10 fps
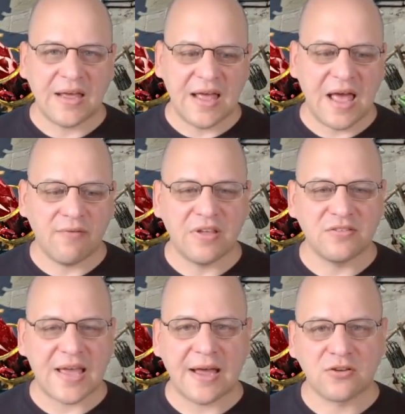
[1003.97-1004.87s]
have is
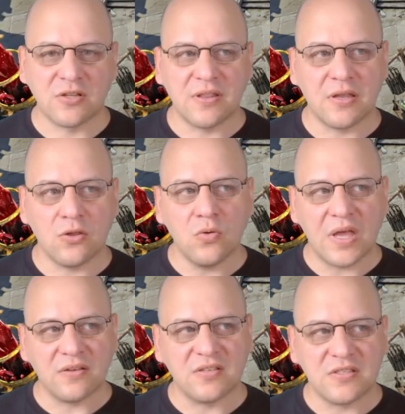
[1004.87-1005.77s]
actually that you
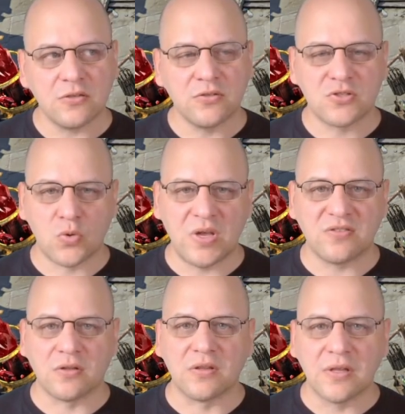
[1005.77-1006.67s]
can still squeeze a
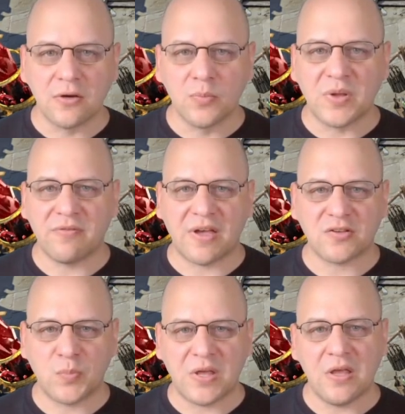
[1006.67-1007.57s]
little bit of
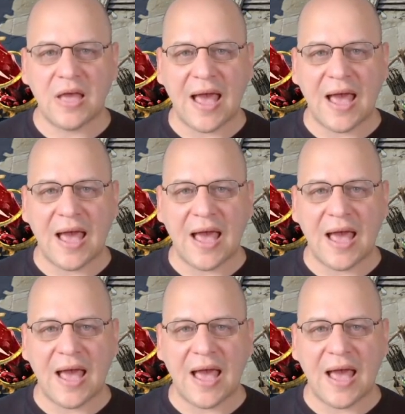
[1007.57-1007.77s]
XP